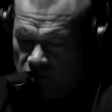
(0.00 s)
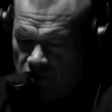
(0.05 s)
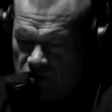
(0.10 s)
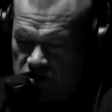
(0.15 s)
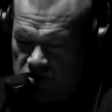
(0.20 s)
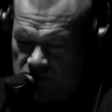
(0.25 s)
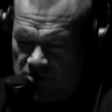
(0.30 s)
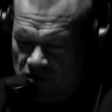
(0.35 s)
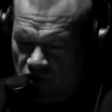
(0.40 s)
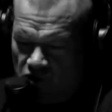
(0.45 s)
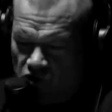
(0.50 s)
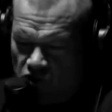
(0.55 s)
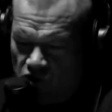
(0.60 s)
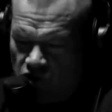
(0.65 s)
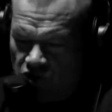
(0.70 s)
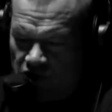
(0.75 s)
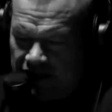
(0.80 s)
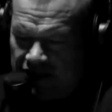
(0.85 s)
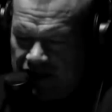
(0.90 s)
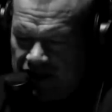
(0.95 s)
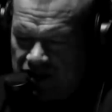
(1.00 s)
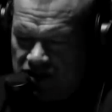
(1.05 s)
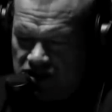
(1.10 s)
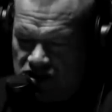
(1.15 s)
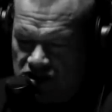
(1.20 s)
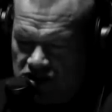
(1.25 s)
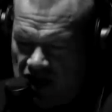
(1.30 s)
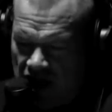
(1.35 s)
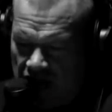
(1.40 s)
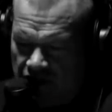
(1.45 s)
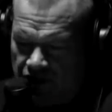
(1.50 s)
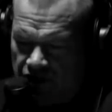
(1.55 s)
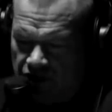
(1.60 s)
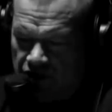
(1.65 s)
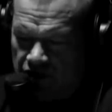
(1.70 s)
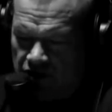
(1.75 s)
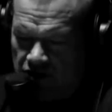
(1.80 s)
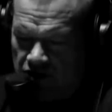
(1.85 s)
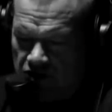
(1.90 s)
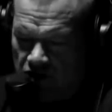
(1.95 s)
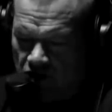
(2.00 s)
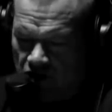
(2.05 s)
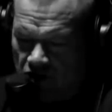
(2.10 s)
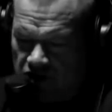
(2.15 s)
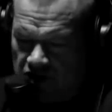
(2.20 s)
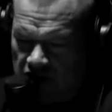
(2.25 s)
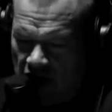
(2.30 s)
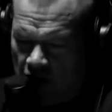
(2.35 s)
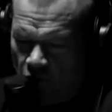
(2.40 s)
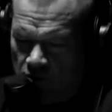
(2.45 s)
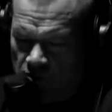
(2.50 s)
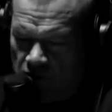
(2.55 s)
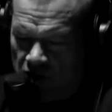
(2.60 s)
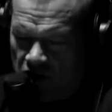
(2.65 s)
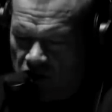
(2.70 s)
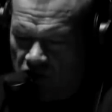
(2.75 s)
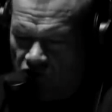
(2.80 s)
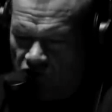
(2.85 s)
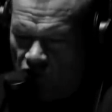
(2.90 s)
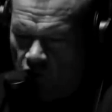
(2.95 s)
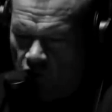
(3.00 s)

which has been rudely shattered on the outbreak of